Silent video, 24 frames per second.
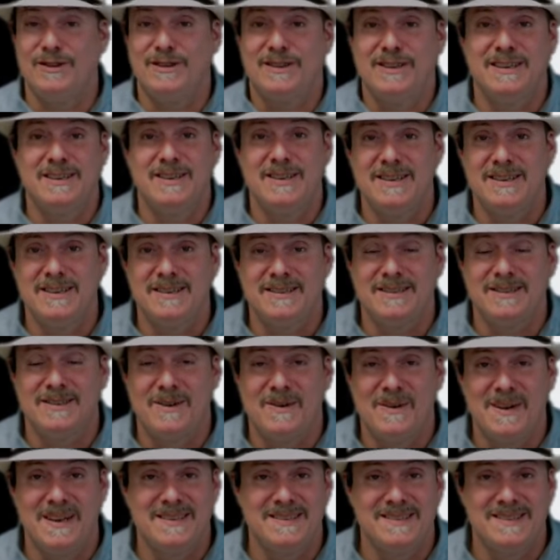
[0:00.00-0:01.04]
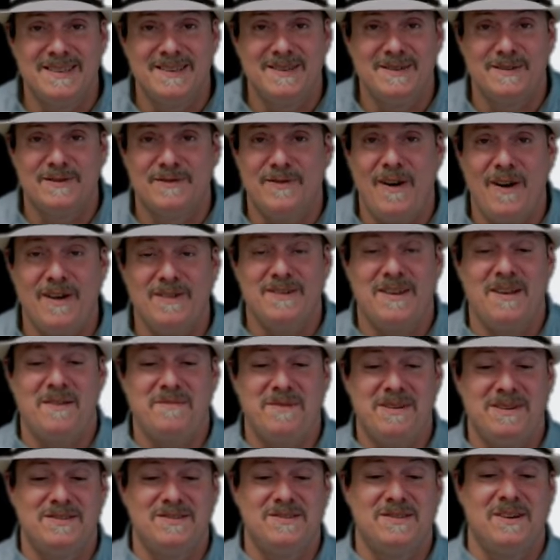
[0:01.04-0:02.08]
into digital coins too, as far as I'm
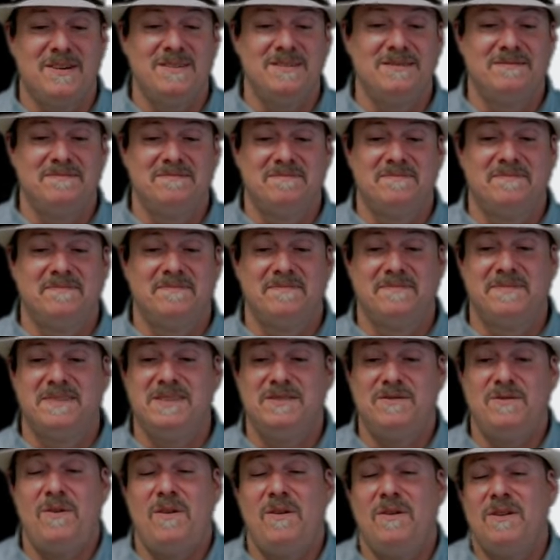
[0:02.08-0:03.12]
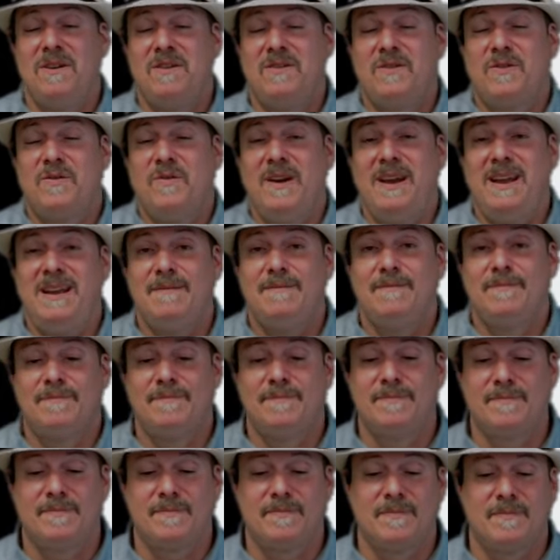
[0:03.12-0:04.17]
concerned. These are all great,
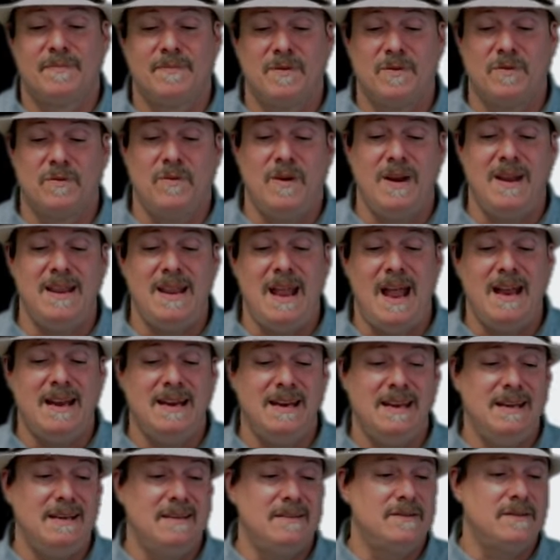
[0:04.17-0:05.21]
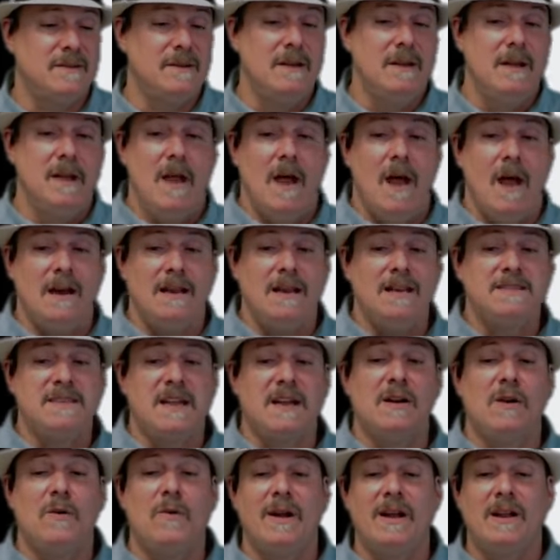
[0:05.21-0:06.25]
great ideas. All right, let's
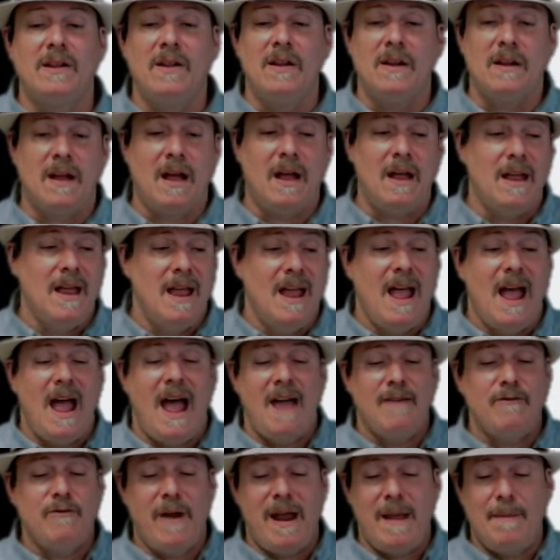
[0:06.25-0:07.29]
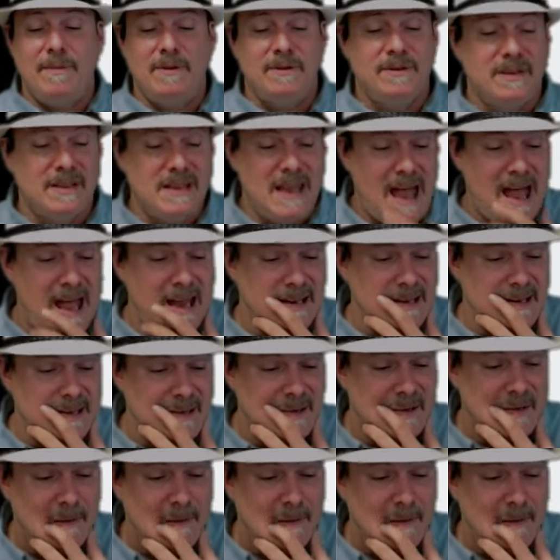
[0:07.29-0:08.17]
take a quick look. I've rambled a lot.